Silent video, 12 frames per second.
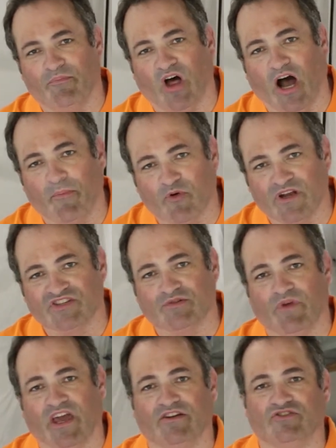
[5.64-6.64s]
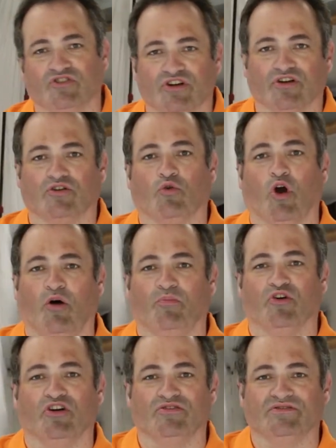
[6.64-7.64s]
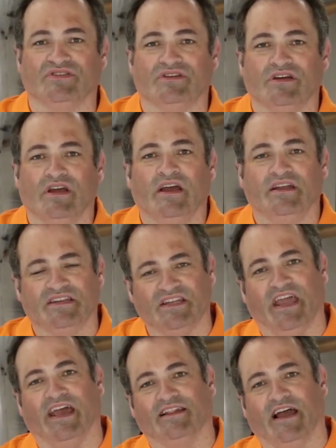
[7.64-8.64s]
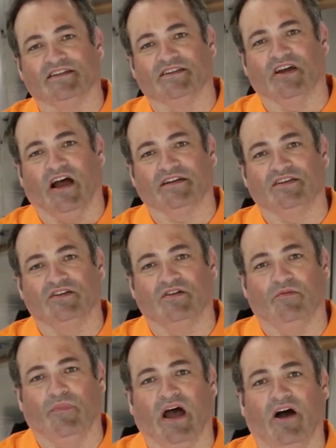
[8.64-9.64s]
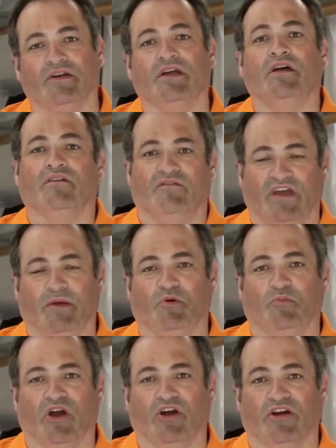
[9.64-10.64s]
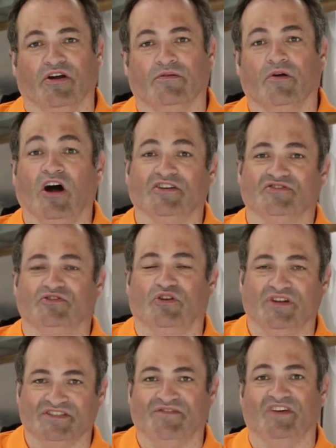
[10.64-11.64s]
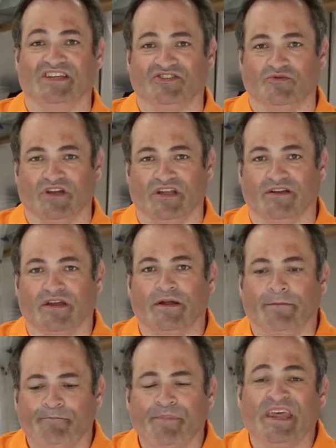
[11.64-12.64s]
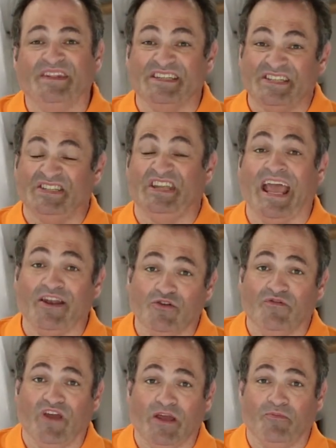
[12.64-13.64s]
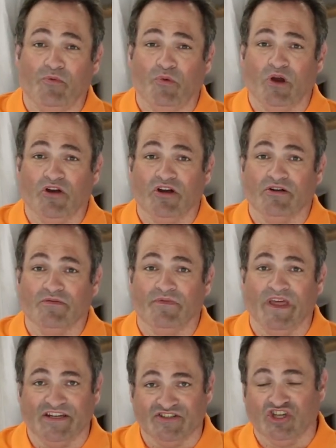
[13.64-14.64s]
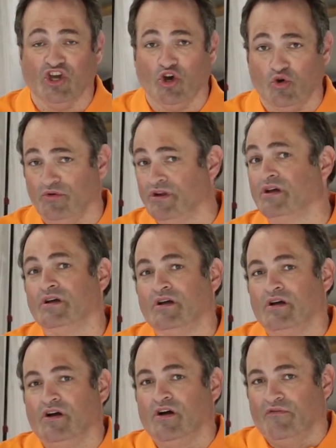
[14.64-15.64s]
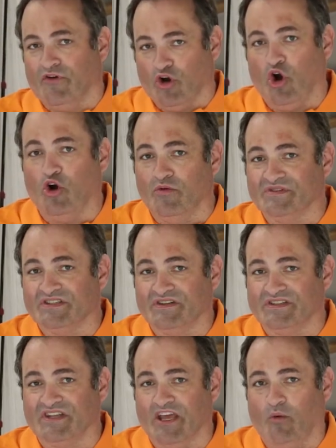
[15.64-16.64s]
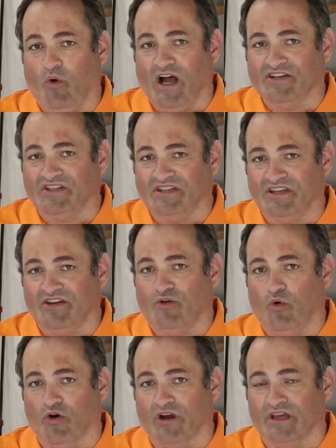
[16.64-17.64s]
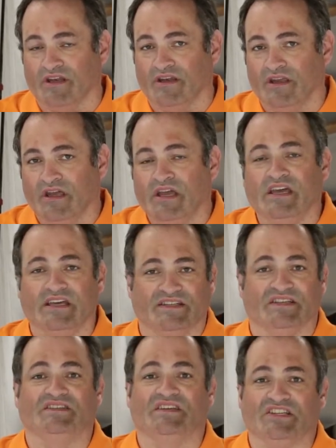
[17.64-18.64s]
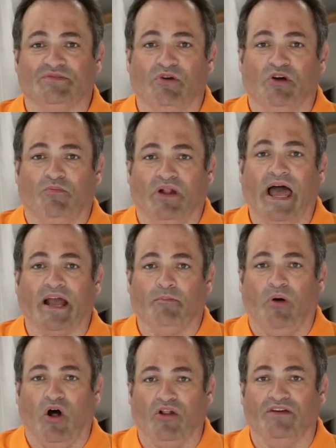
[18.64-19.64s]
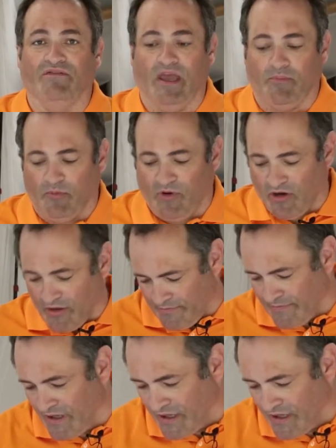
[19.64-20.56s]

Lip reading: I'm the operation manager at Crawl Pros. Today I'd like to talk to you about vapor barrier, also known as Visqueen. The standard vapor barrier that is code for homes in the state of Washington and Oregon is a 6 mil black poly vapor barrier.